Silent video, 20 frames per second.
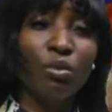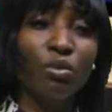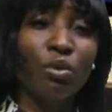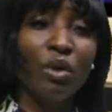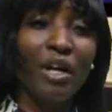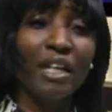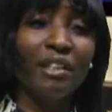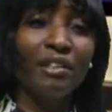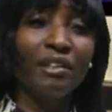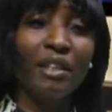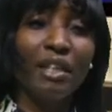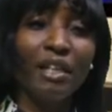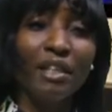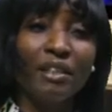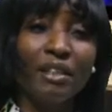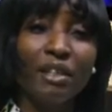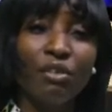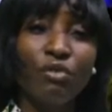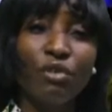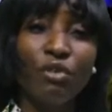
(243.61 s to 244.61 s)
you
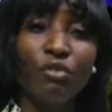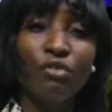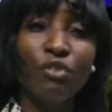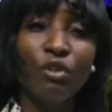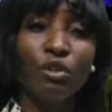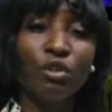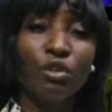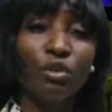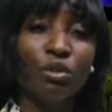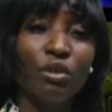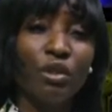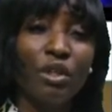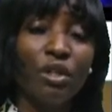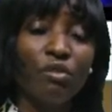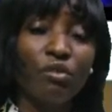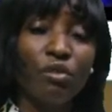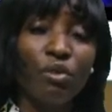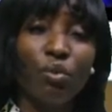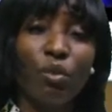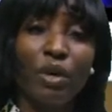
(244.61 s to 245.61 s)
attend every function,
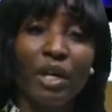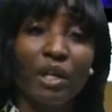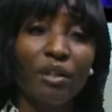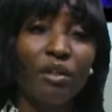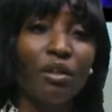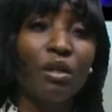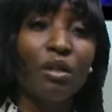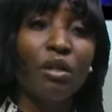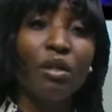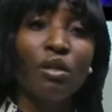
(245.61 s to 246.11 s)
even when